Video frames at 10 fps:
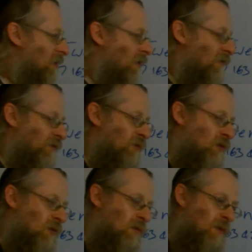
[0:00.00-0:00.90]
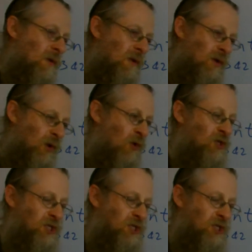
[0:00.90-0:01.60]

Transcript: After all, God